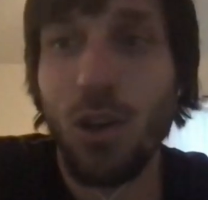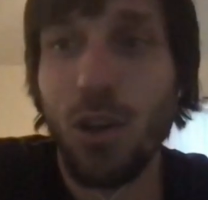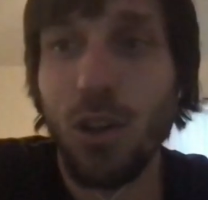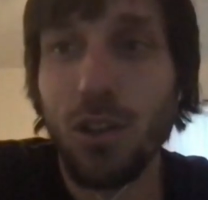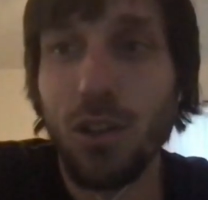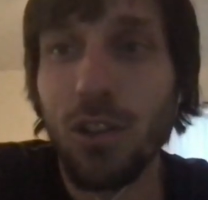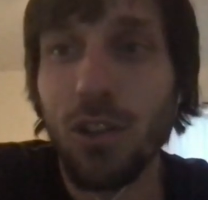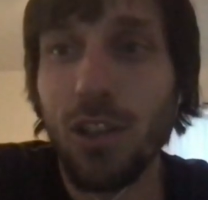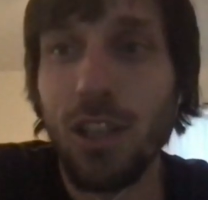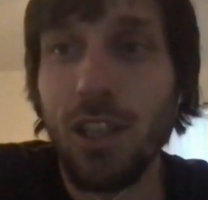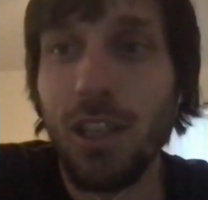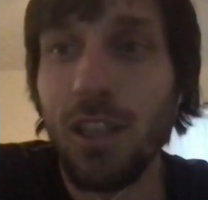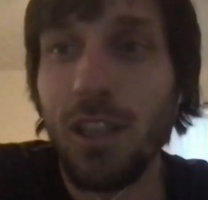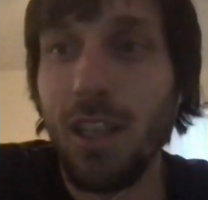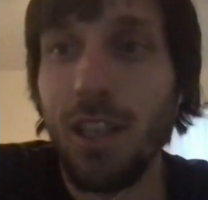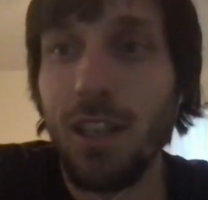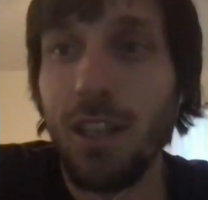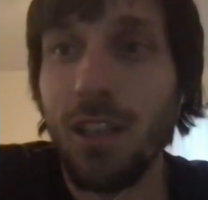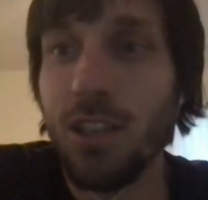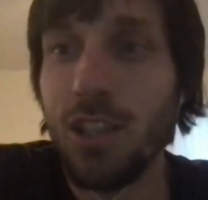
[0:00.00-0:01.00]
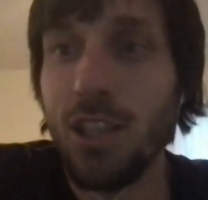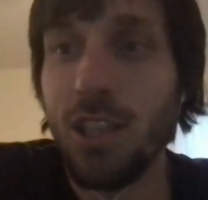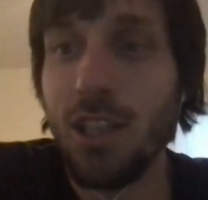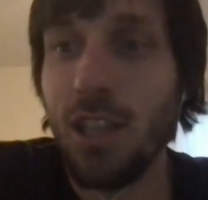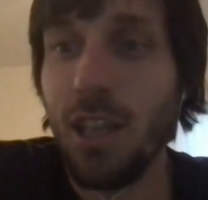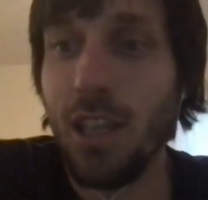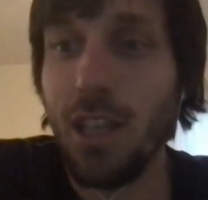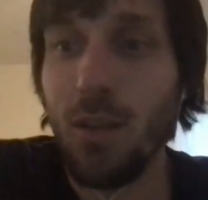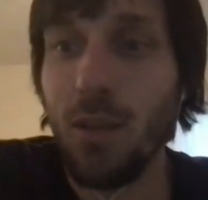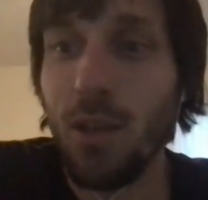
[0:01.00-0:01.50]
green energy
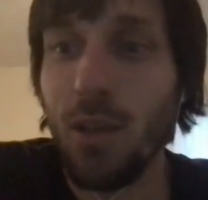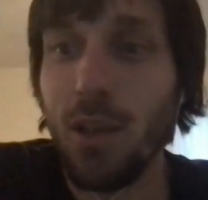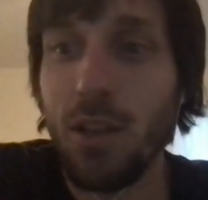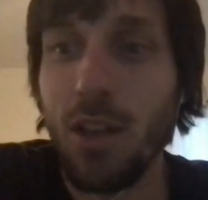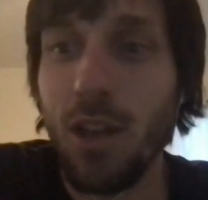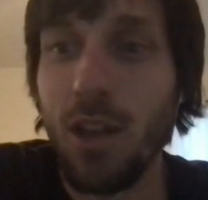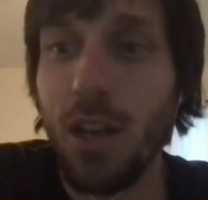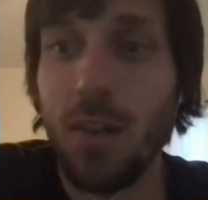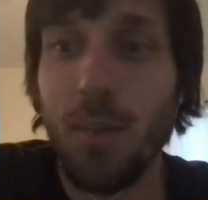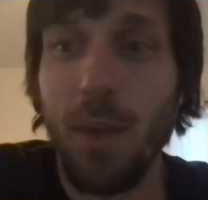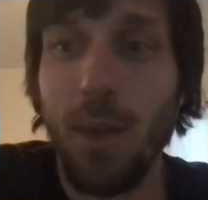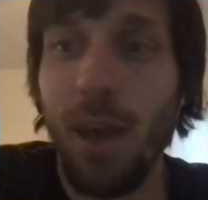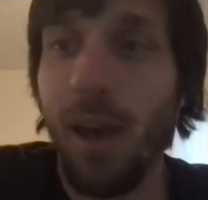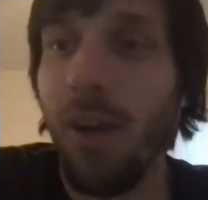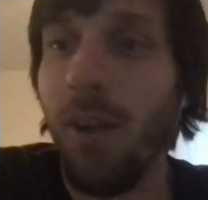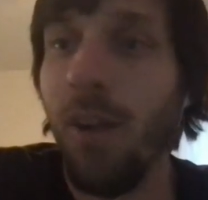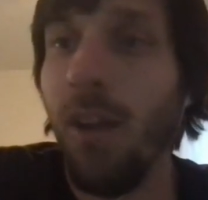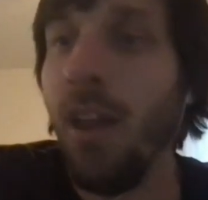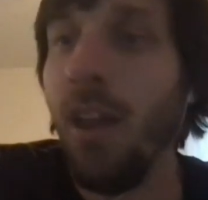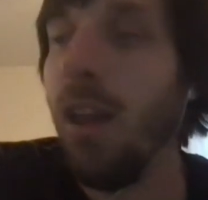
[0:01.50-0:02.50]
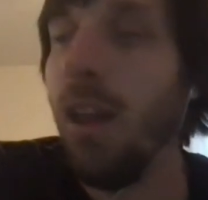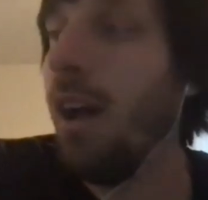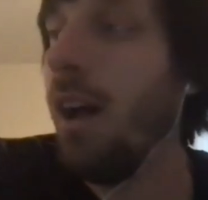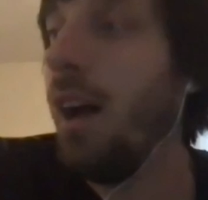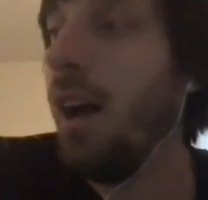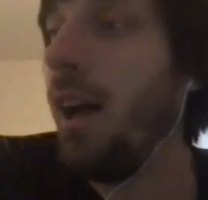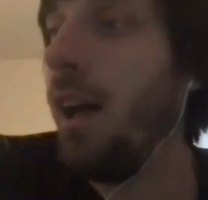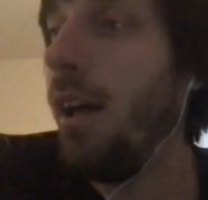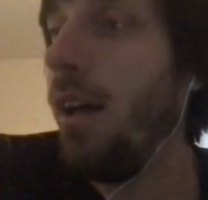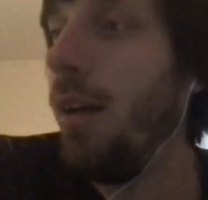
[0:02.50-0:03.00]
that you want to talk about,
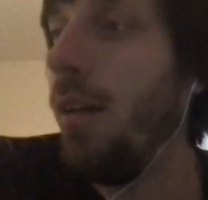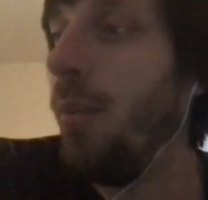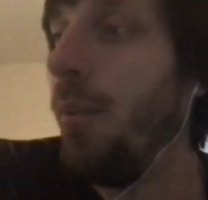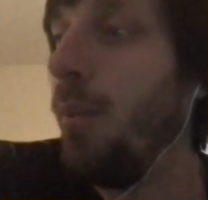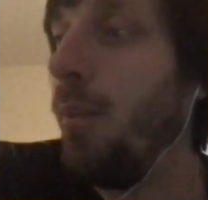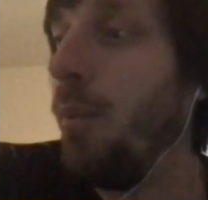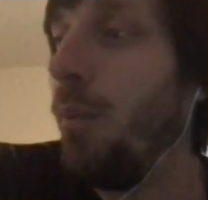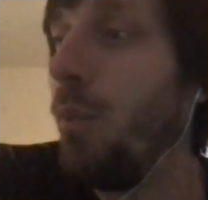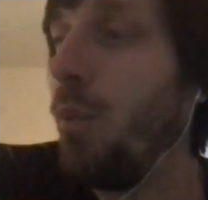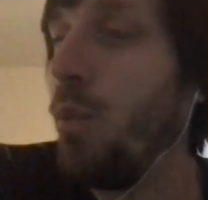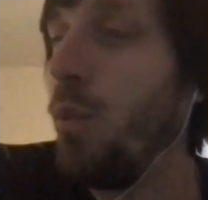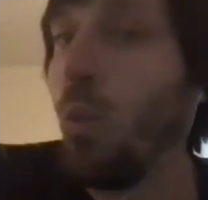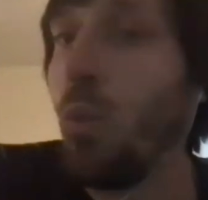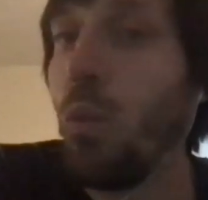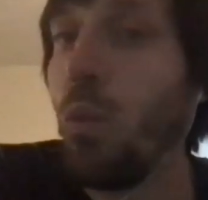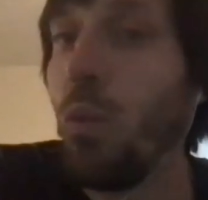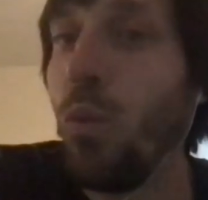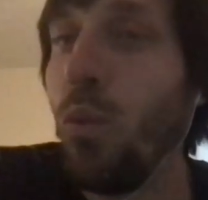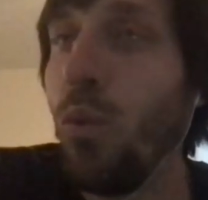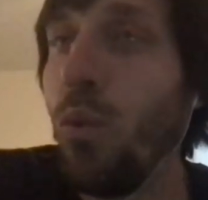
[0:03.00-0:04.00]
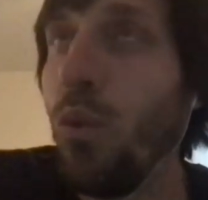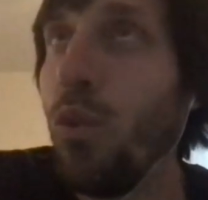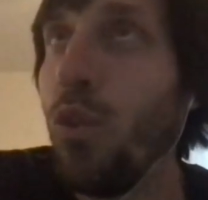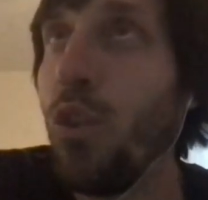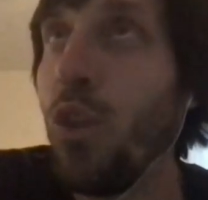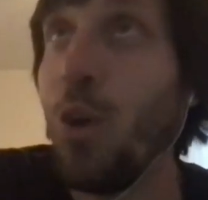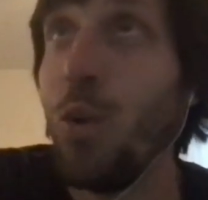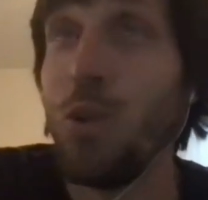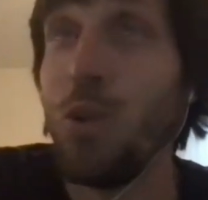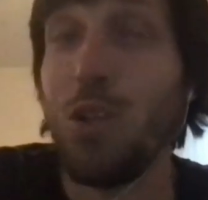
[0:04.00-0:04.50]
um,
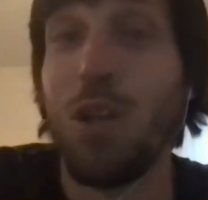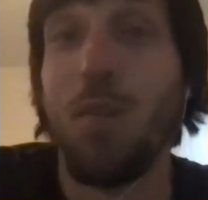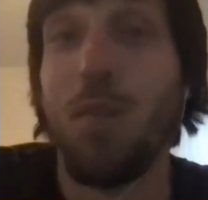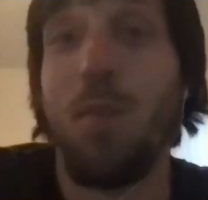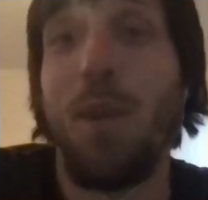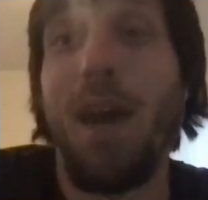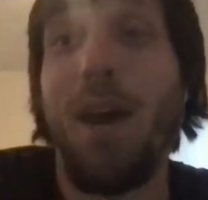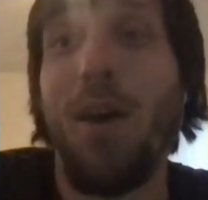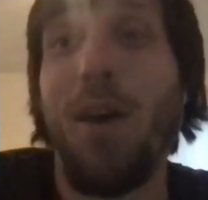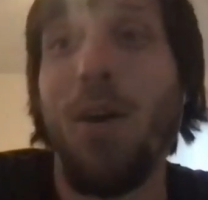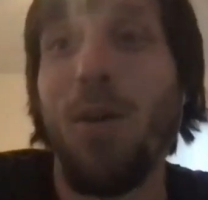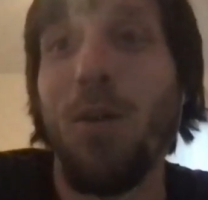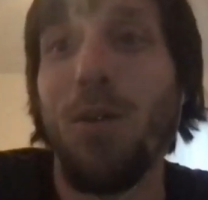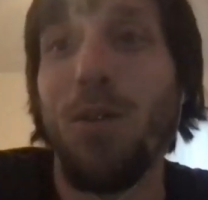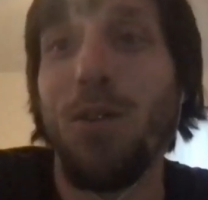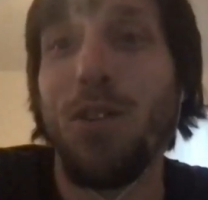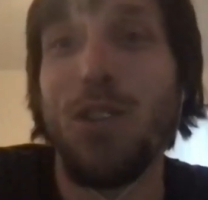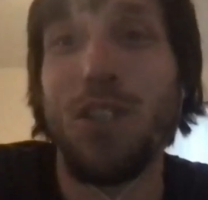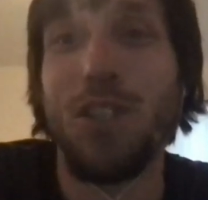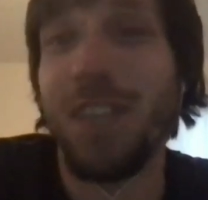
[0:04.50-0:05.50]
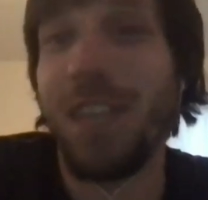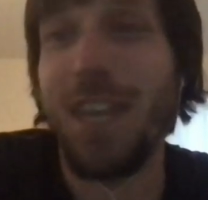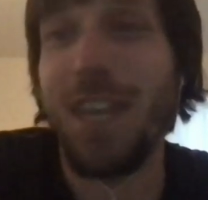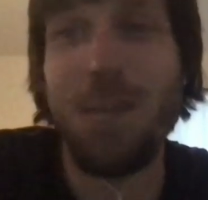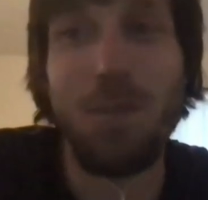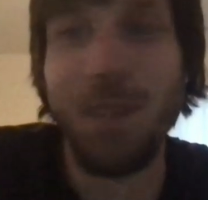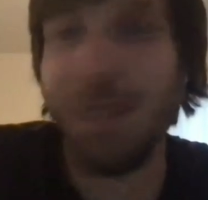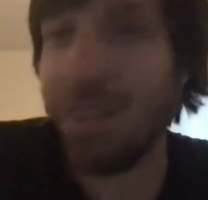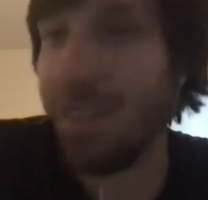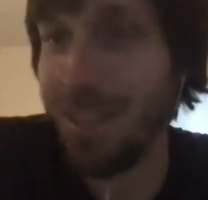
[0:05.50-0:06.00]
those are about just
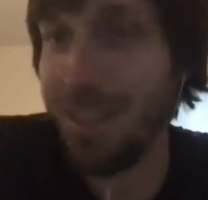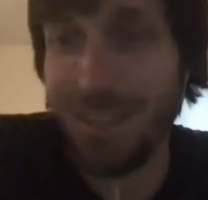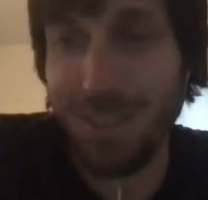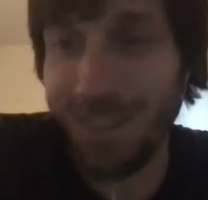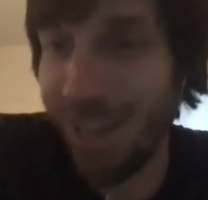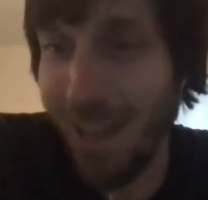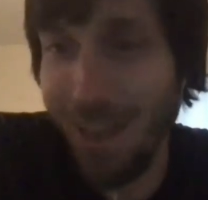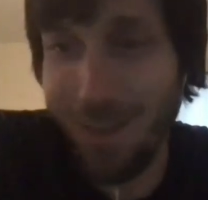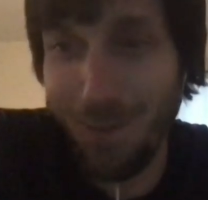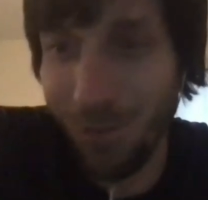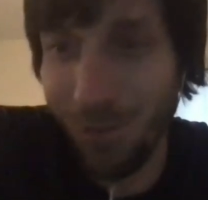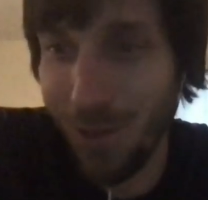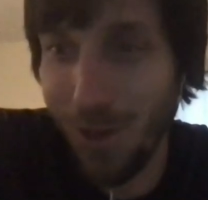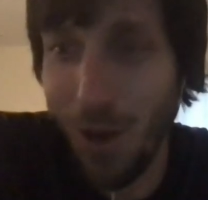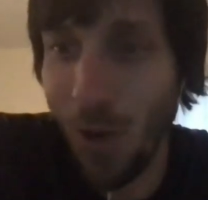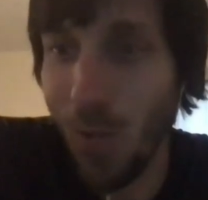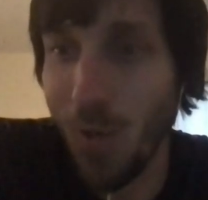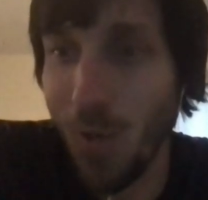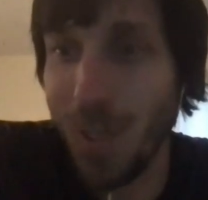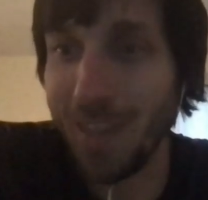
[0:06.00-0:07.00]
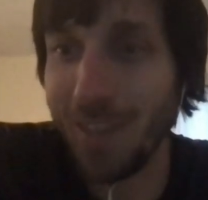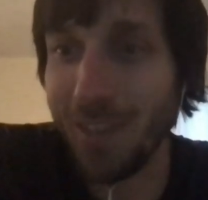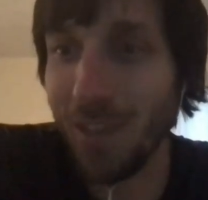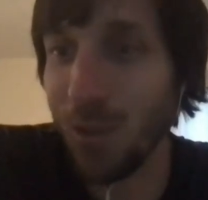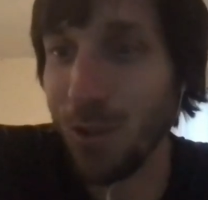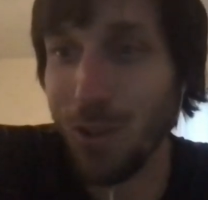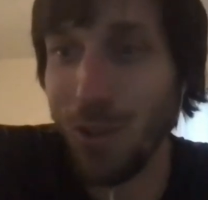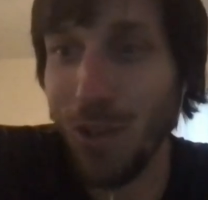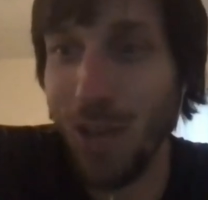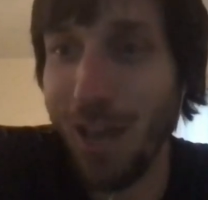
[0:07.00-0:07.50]
keeping this life going.
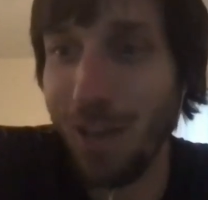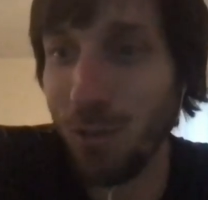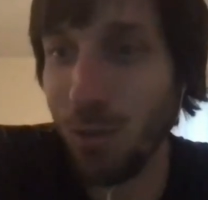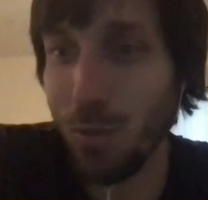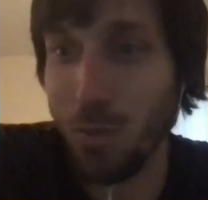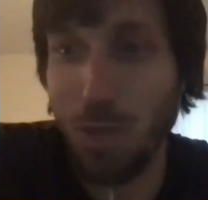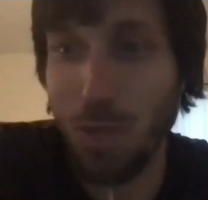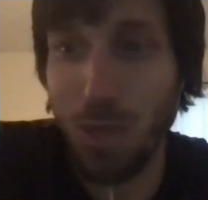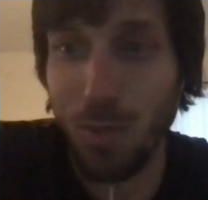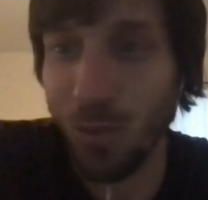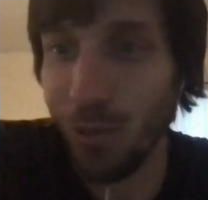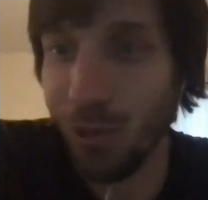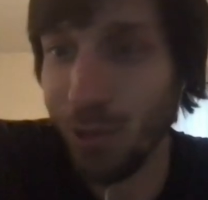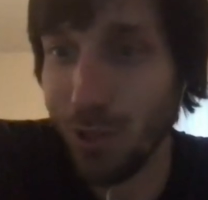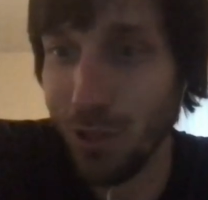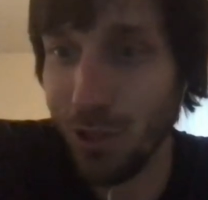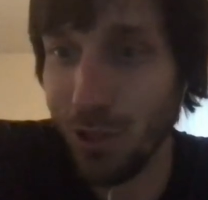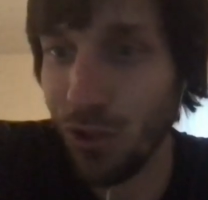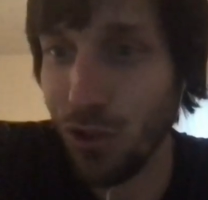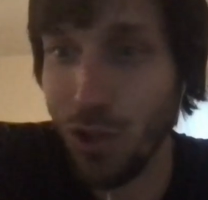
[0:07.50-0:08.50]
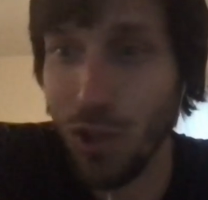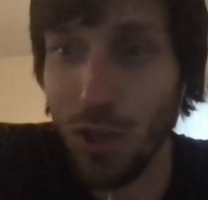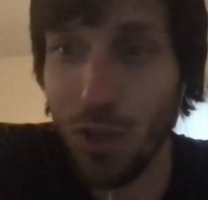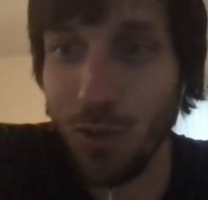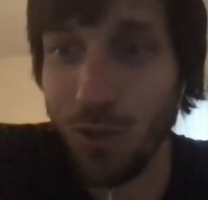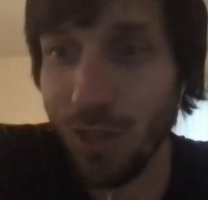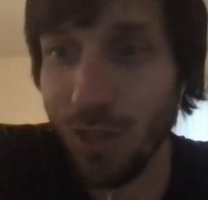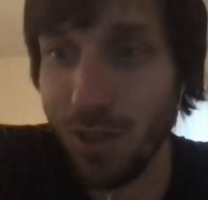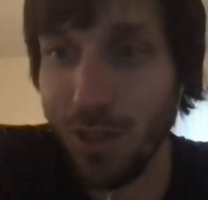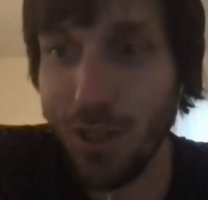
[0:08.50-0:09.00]
Those lives where people are just drones
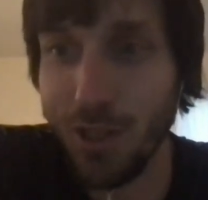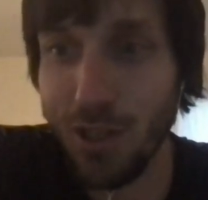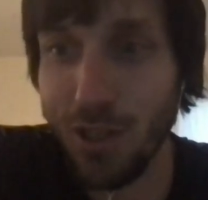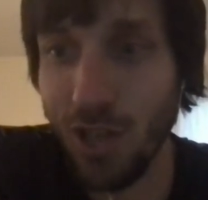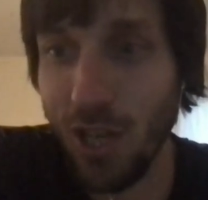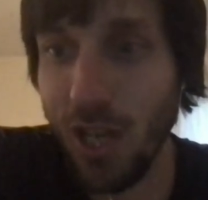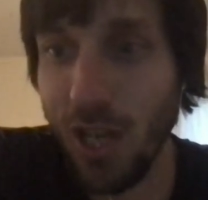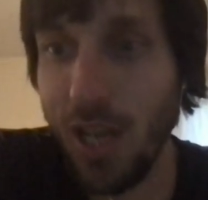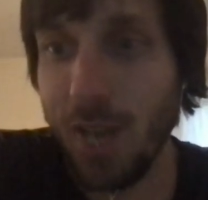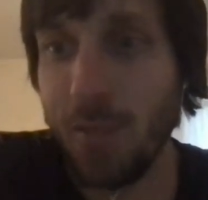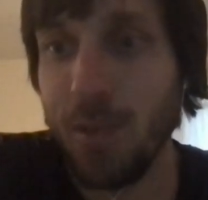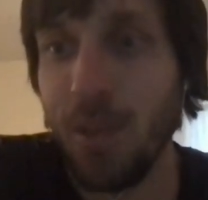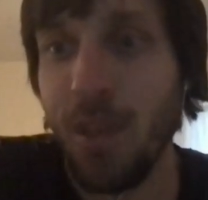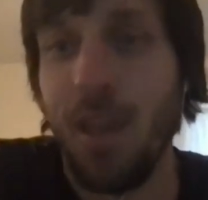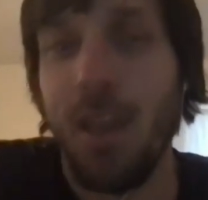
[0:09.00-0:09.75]
at their jobs.